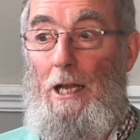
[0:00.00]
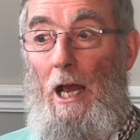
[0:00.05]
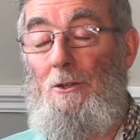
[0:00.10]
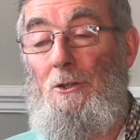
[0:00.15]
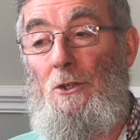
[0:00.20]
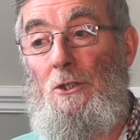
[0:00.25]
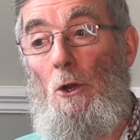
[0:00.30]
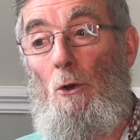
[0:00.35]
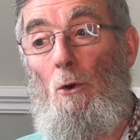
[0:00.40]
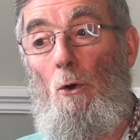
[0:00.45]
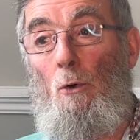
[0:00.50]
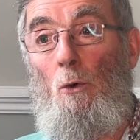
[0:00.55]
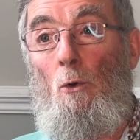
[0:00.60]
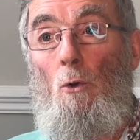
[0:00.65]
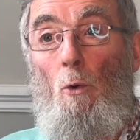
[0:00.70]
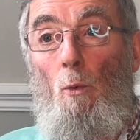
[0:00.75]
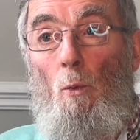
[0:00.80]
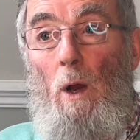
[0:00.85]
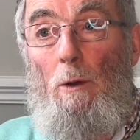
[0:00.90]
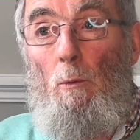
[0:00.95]

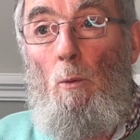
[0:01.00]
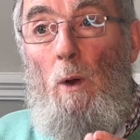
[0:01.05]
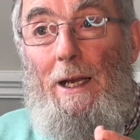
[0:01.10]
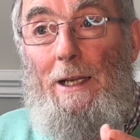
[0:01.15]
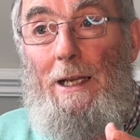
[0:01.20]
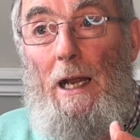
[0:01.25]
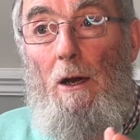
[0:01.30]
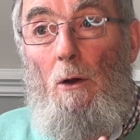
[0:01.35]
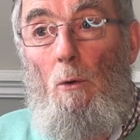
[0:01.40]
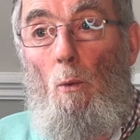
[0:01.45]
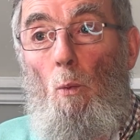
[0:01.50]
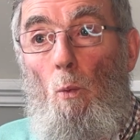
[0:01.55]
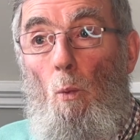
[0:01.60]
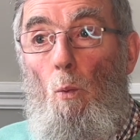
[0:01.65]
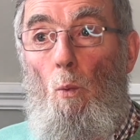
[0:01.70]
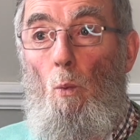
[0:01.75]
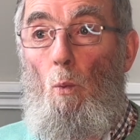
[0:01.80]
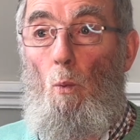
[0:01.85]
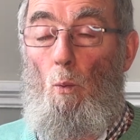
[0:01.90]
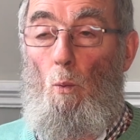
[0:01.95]
so when
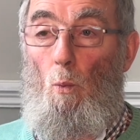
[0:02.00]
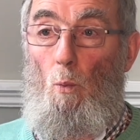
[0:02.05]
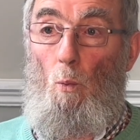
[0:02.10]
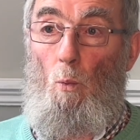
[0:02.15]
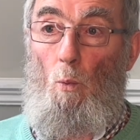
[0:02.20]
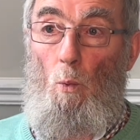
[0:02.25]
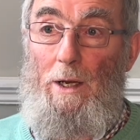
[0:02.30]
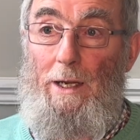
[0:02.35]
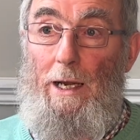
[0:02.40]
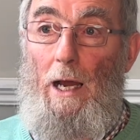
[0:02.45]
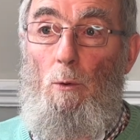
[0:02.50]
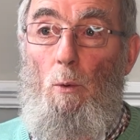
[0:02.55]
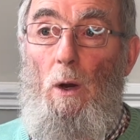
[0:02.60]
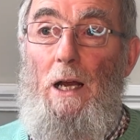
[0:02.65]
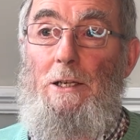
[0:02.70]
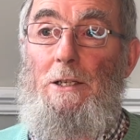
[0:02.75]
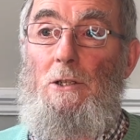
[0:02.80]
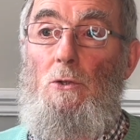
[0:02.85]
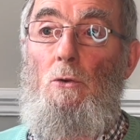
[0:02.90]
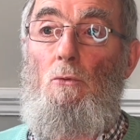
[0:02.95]
I
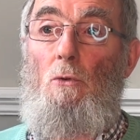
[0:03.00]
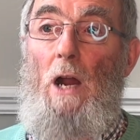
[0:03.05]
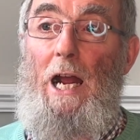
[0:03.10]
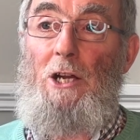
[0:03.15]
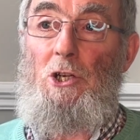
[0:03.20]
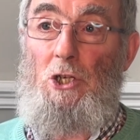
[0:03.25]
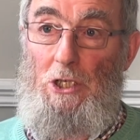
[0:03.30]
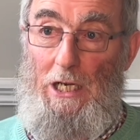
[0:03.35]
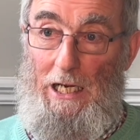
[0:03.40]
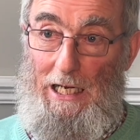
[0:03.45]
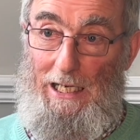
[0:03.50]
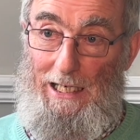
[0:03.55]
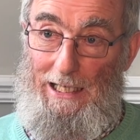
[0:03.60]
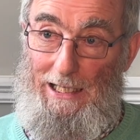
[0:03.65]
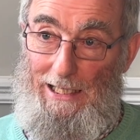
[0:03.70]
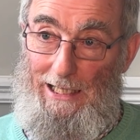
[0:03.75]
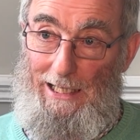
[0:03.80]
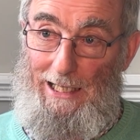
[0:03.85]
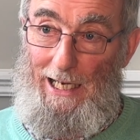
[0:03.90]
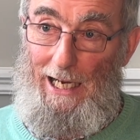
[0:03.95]
wasn't rational,
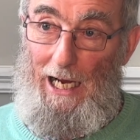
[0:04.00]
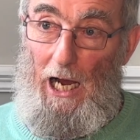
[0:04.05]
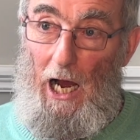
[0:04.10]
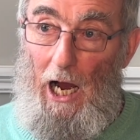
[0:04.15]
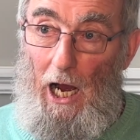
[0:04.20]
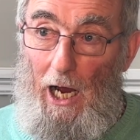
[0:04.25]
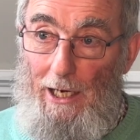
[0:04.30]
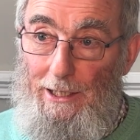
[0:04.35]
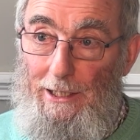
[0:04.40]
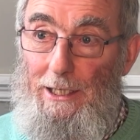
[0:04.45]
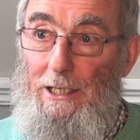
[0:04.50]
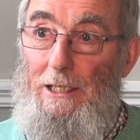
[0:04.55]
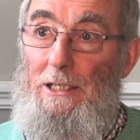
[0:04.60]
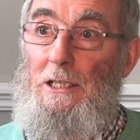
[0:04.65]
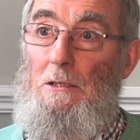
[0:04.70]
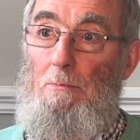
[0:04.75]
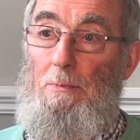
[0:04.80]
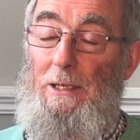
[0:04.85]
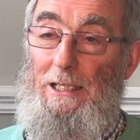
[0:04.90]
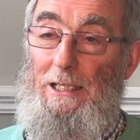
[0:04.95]
I needed to be